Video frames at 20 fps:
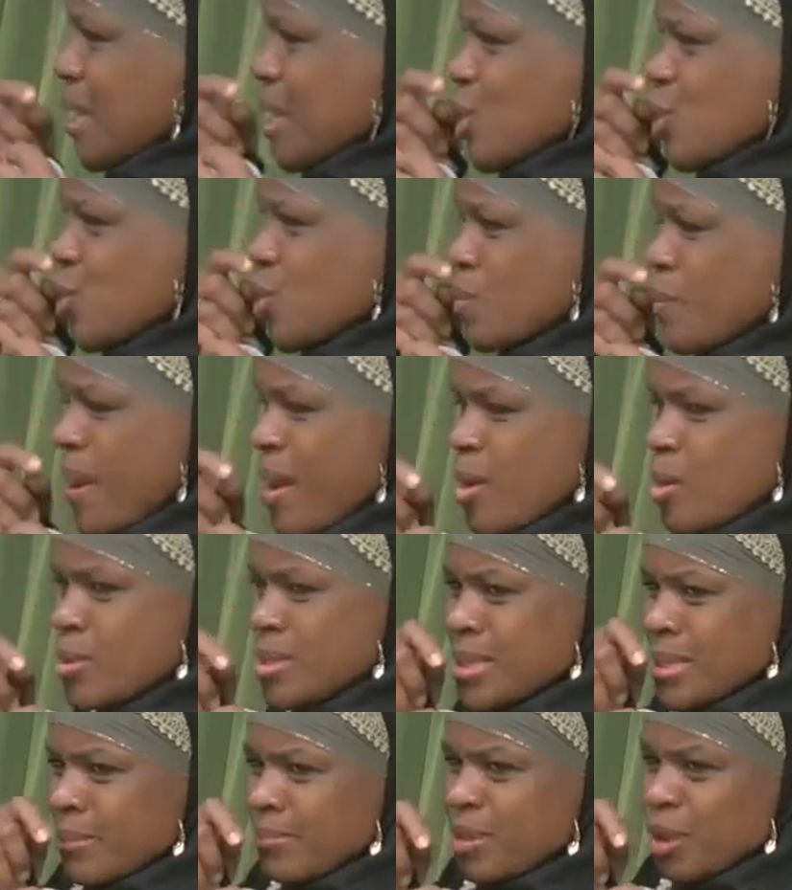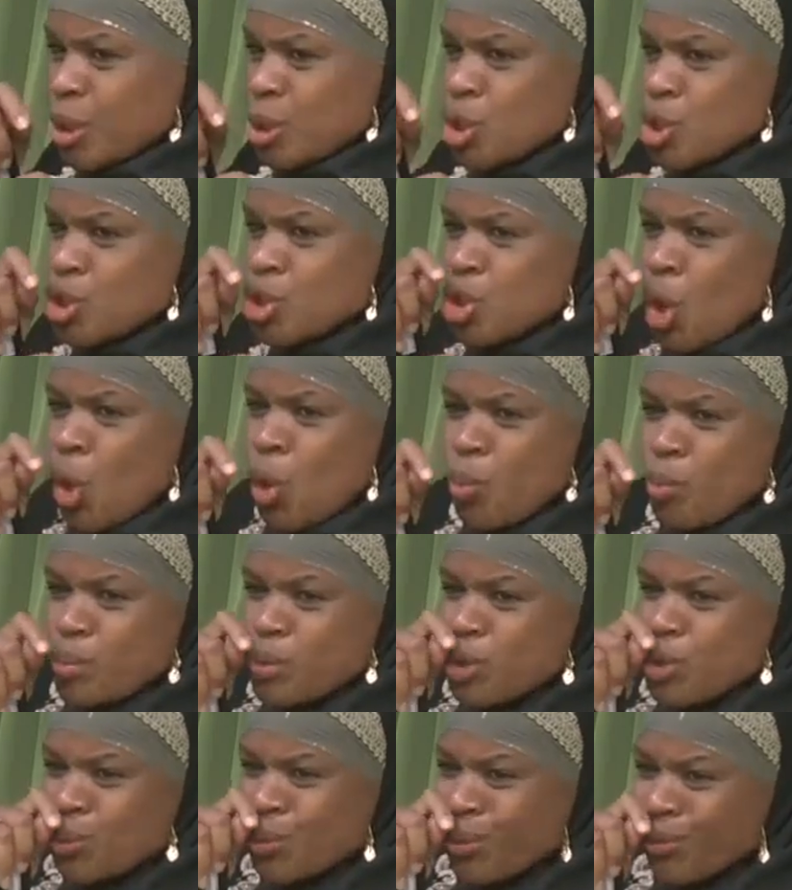smells something so
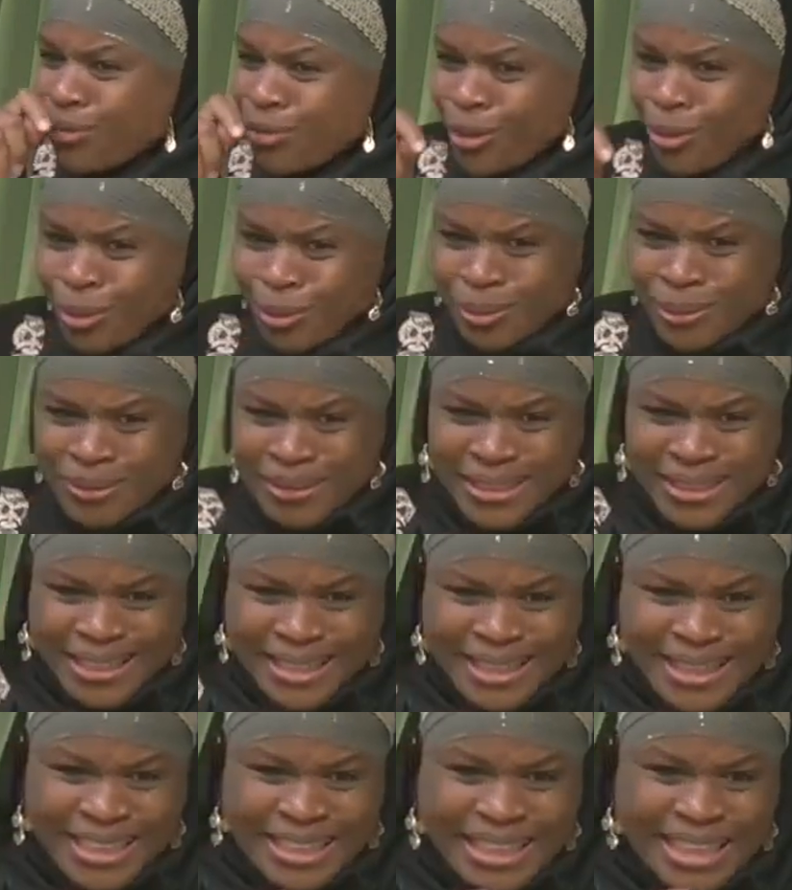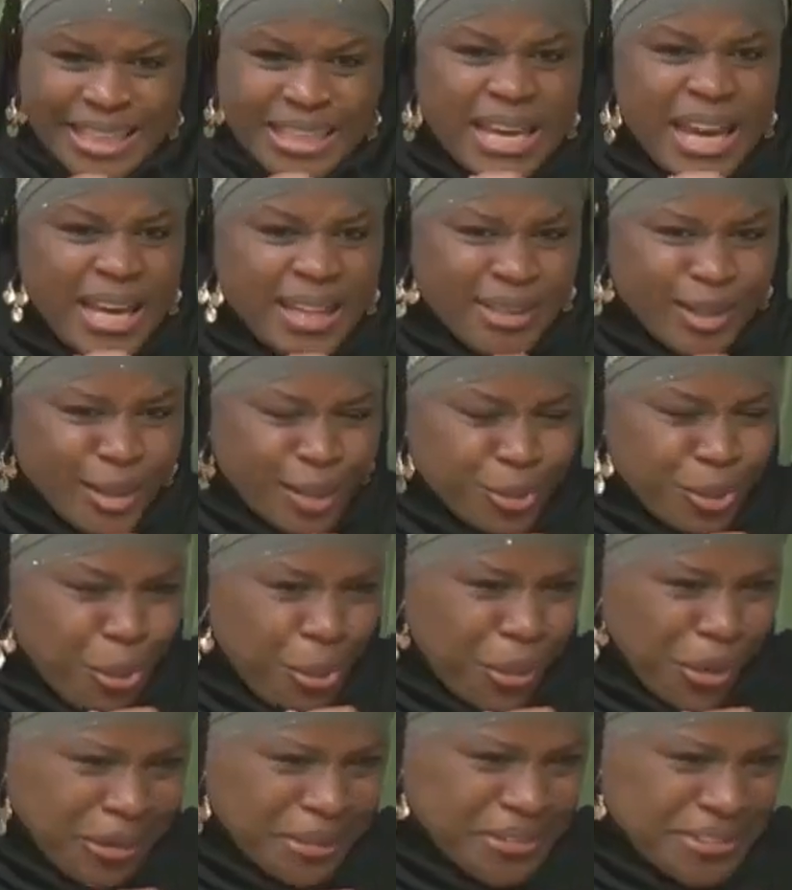beautiful, he can't
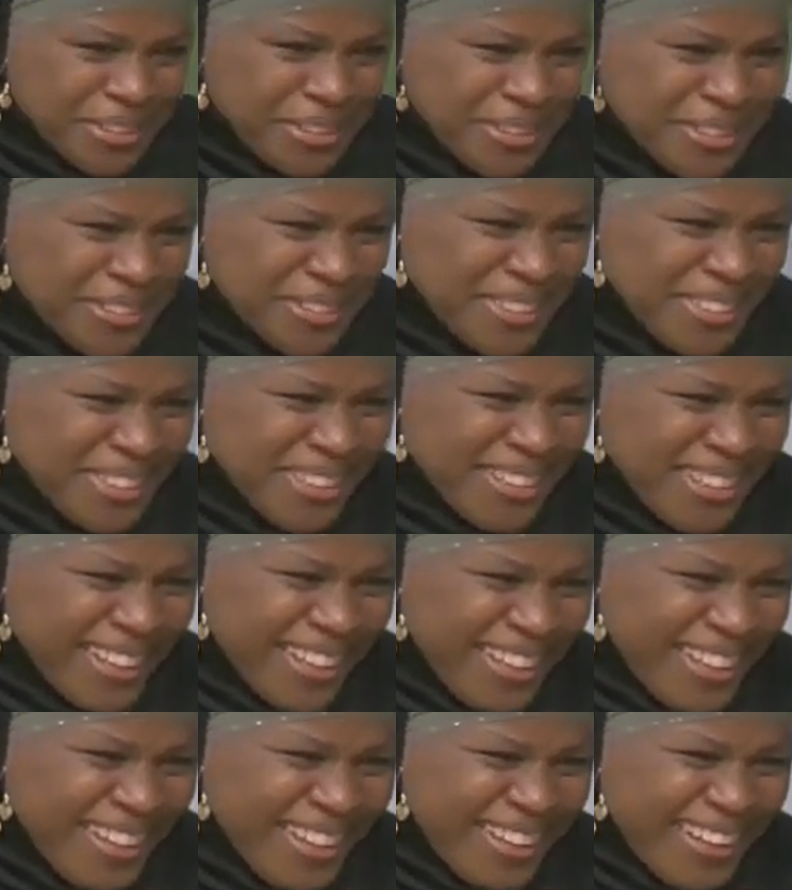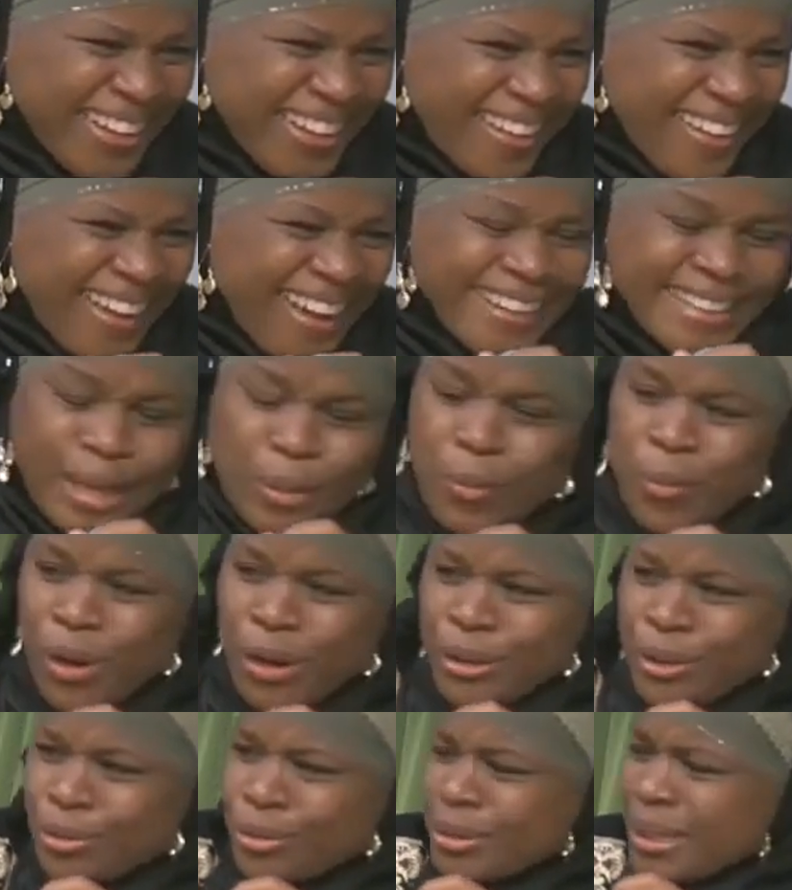ignore it. And I
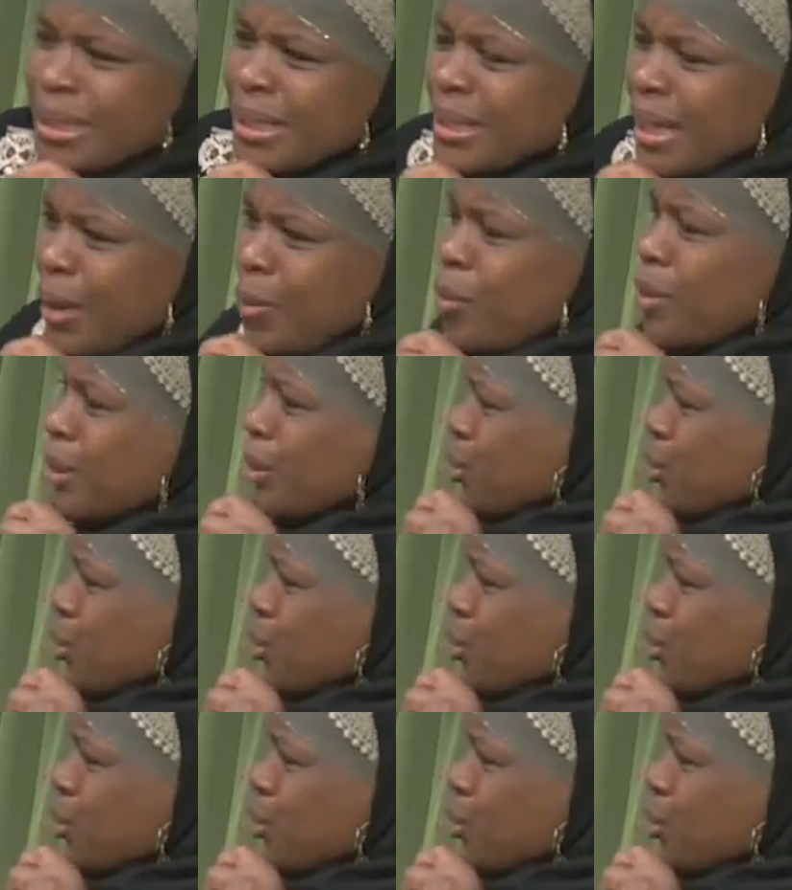want you to I want